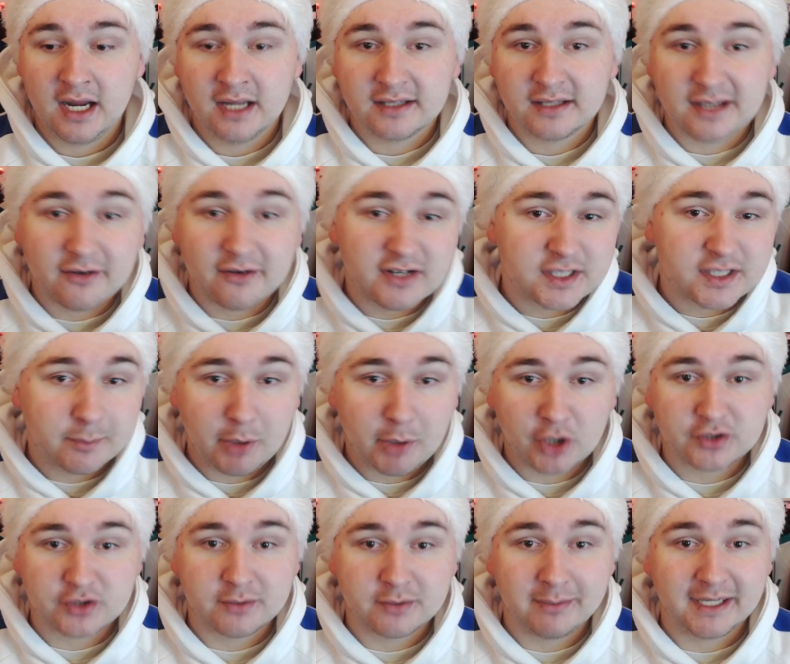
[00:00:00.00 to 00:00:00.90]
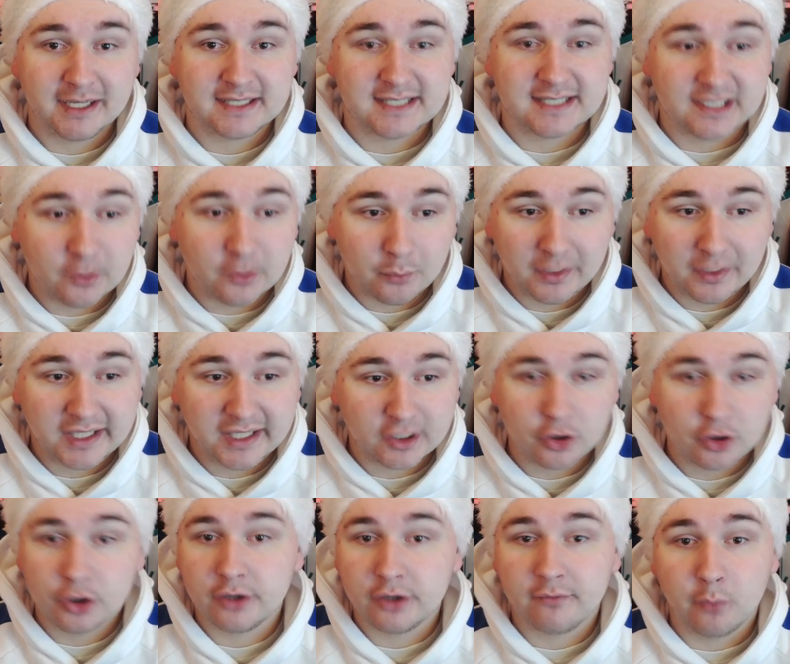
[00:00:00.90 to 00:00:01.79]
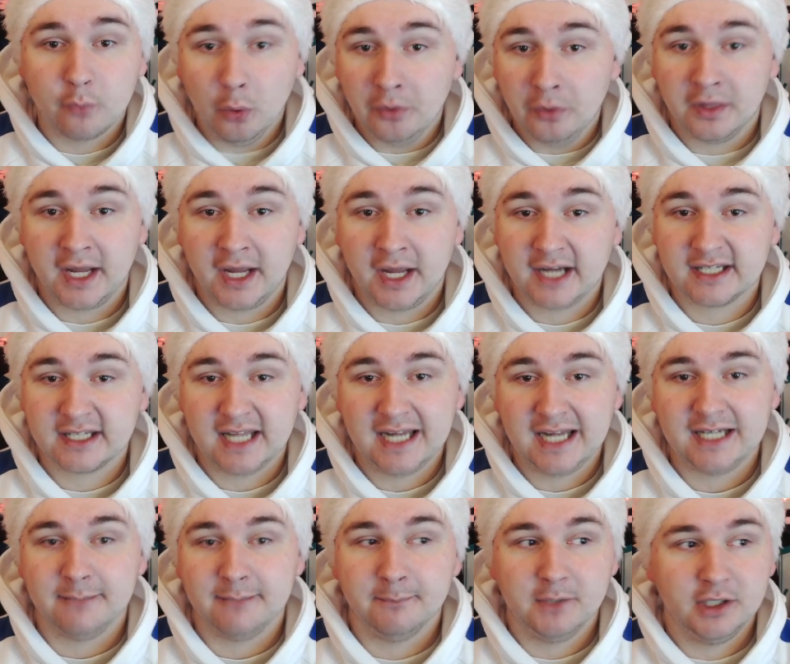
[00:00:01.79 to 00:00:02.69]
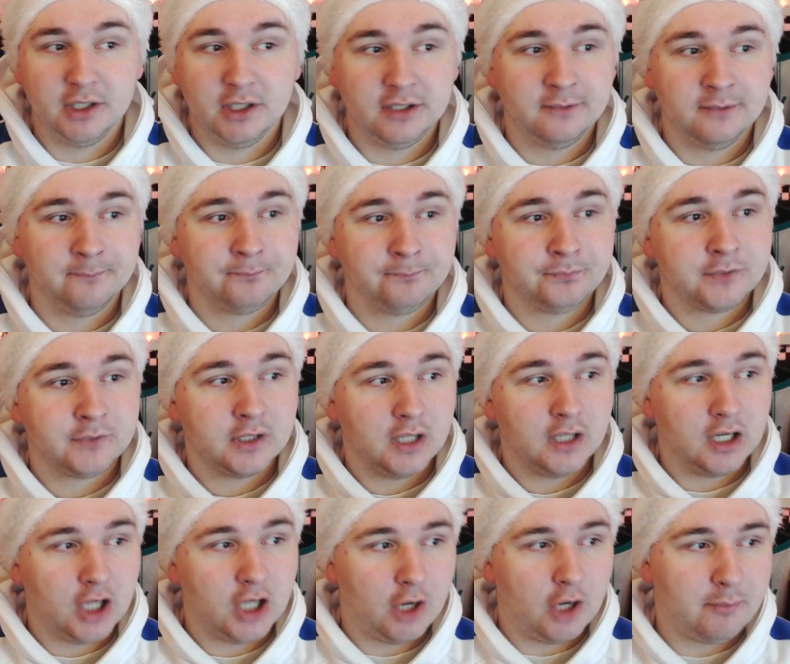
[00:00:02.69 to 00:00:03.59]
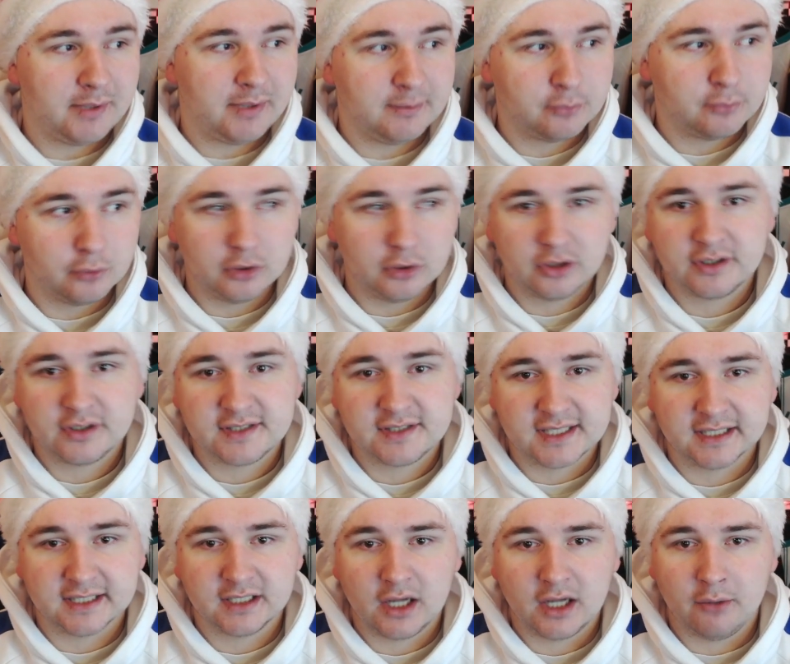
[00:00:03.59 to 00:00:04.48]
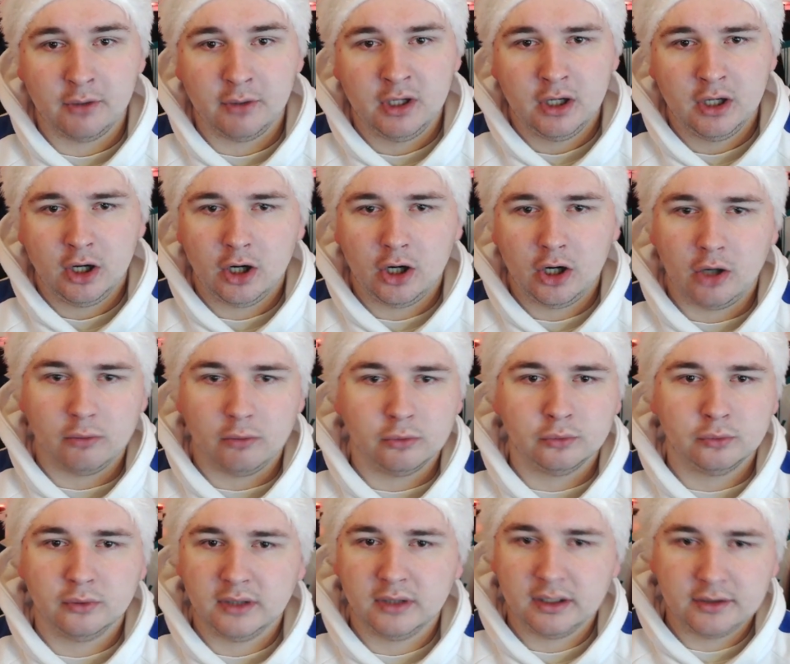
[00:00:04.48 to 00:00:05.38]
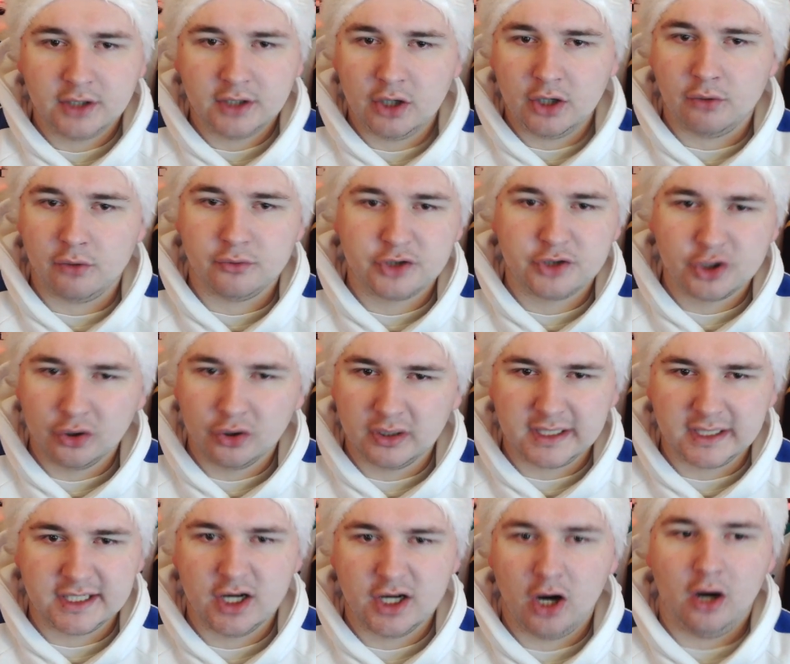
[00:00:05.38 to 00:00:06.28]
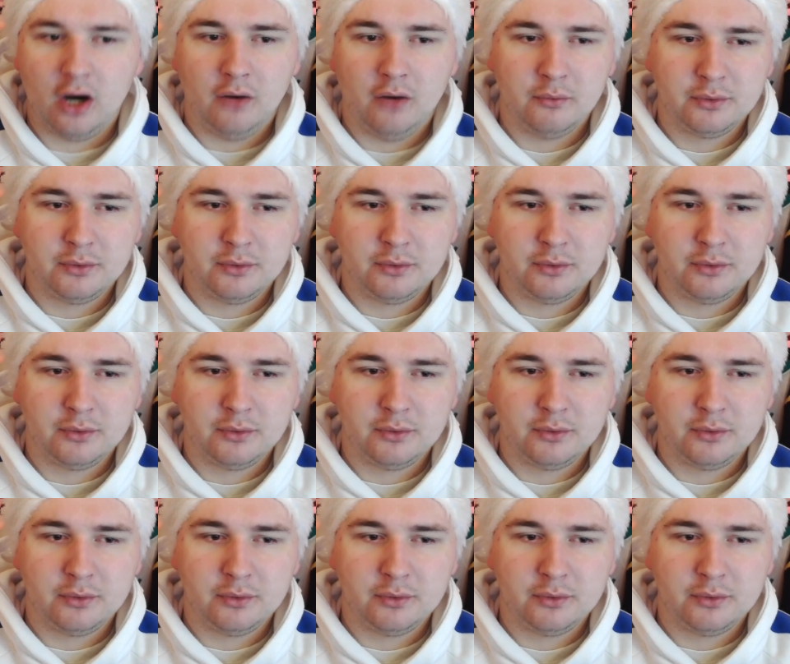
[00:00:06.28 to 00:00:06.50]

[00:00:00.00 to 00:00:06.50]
There is a possibility that we could have won that game, and a lot of people will look at it and go, oh, well, no, surely not.